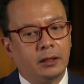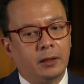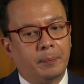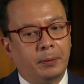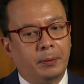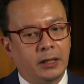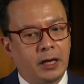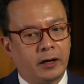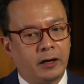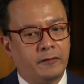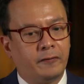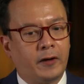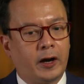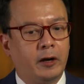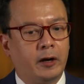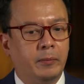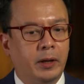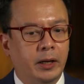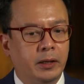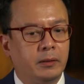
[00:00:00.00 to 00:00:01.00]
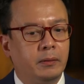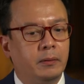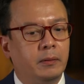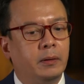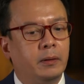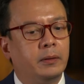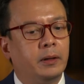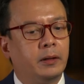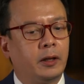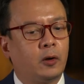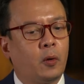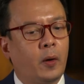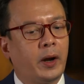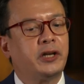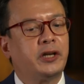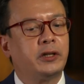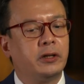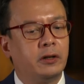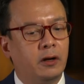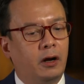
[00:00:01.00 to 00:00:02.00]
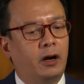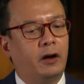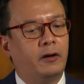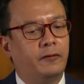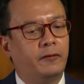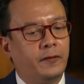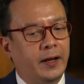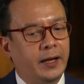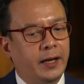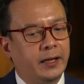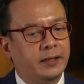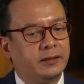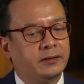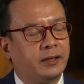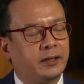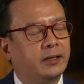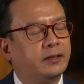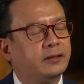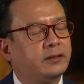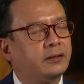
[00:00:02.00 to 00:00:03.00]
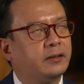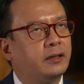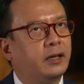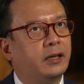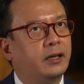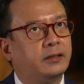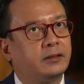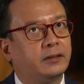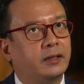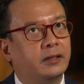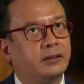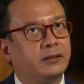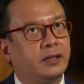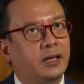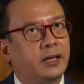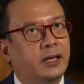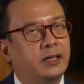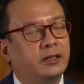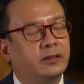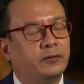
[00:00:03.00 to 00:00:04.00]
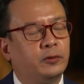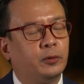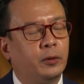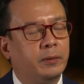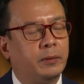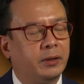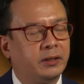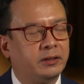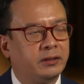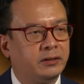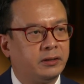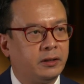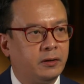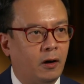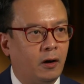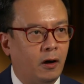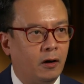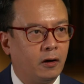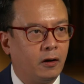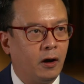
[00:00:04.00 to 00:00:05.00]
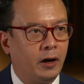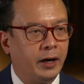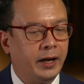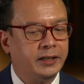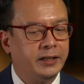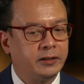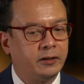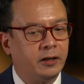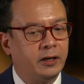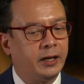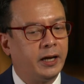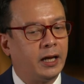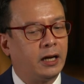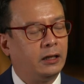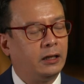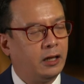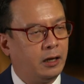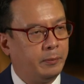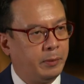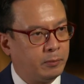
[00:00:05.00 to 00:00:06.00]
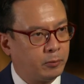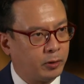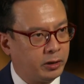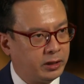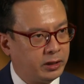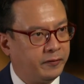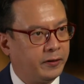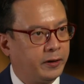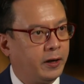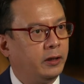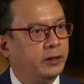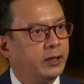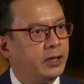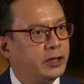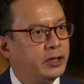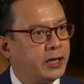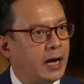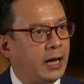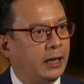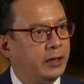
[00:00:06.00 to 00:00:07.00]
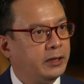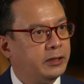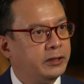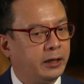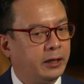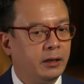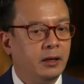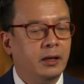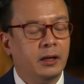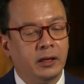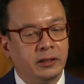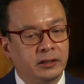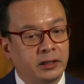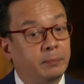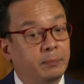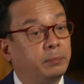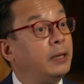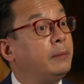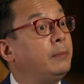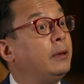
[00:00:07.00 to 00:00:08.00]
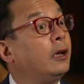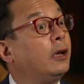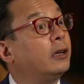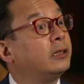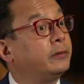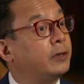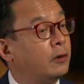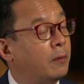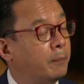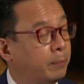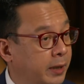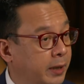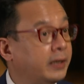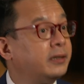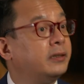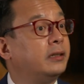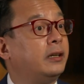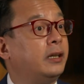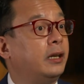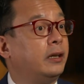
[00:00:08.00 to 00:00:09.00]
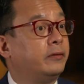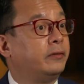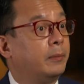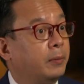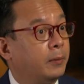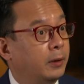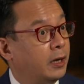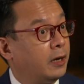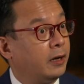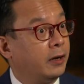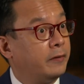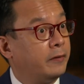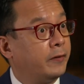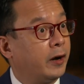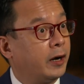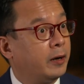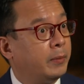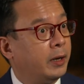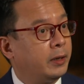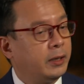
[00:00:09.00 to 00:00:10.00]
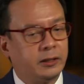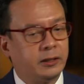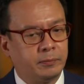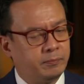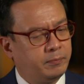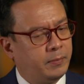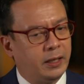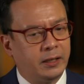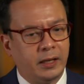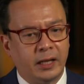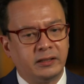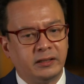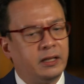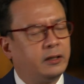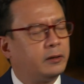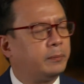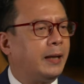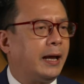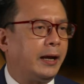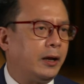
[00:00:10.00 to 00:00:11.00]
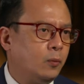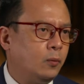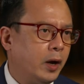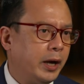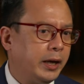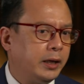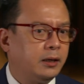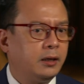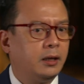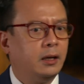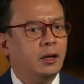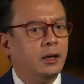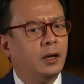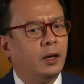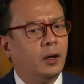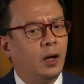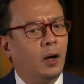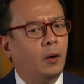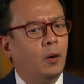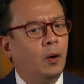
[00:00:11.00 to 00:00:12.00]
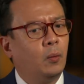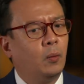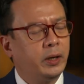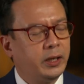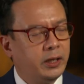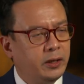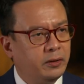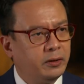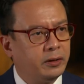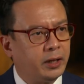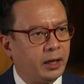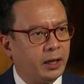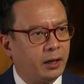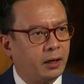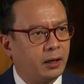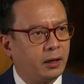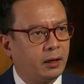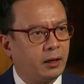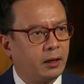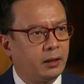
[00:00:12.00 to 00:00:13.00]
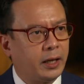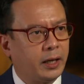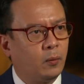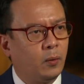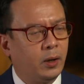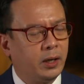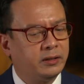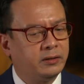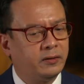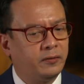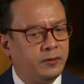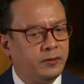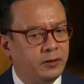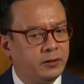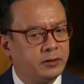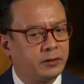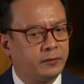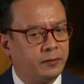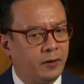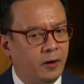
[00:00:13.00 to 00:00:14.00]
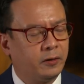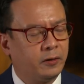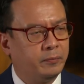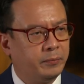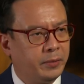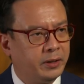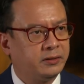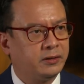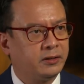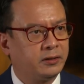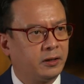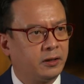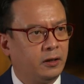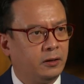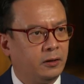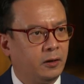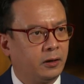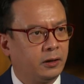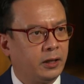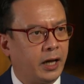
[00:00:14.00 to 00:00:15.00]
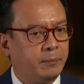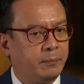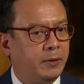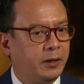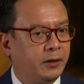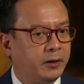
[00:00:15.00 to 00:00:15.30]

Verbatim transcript: The political environment, the question of is, is, is, is the ease of doing business in Hong Kong, is it going to get a little bit more difficult and challenging simply because of the complexity of the political environment? It's, it, it's neither black and white. What do you think? Like, what is the future of Hong Kong business going to look like?